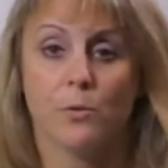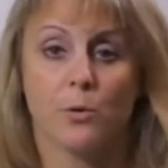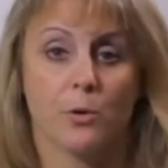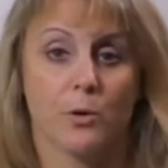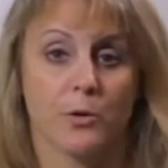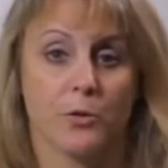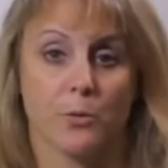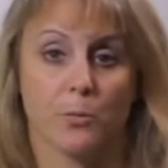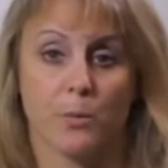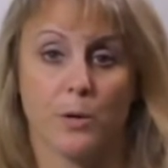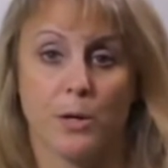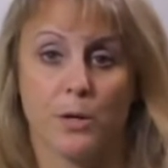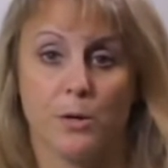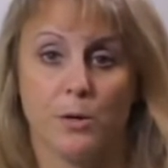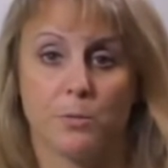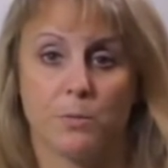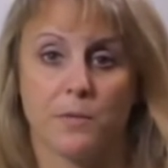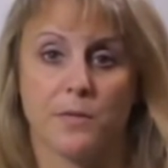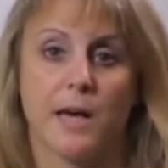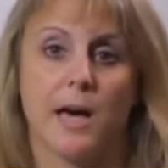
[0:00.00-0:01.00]
or on the
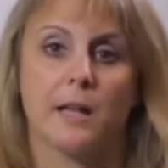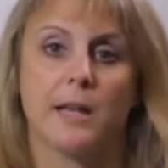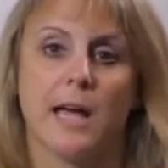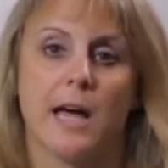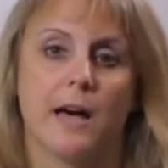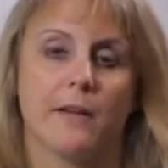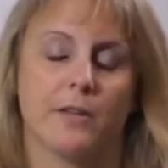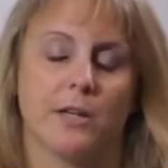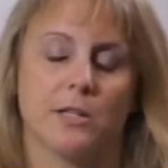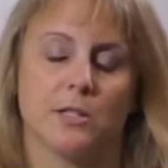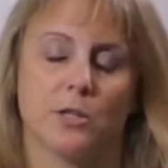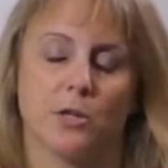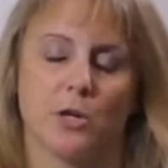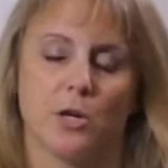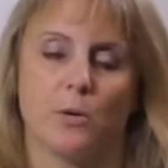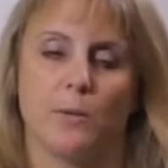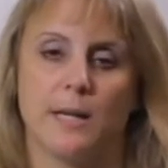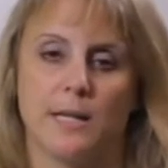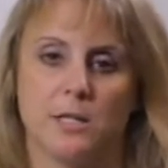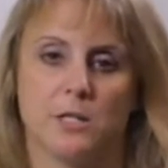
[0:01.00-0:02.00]
road without having to
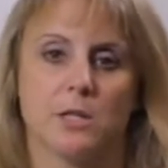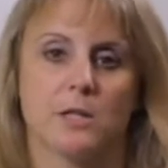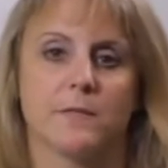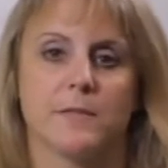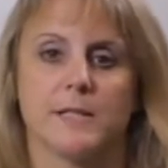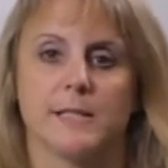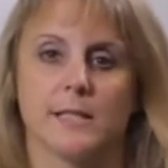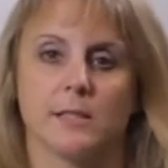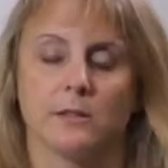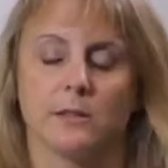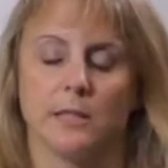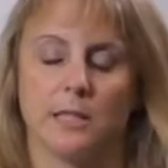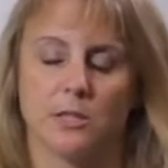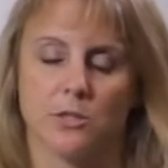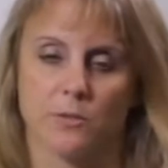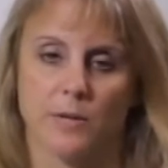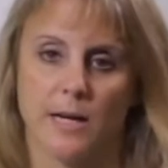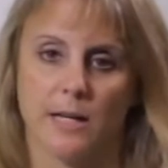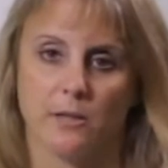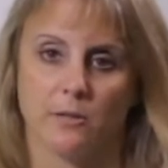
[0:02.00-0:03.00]
go into the facility
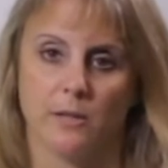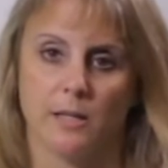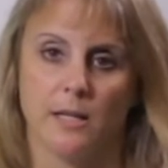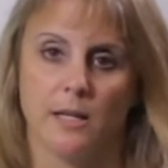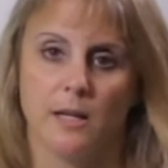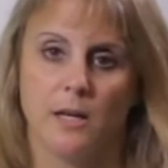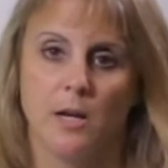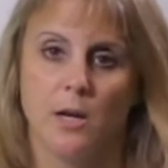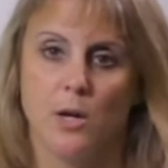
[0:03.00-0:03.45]
directly.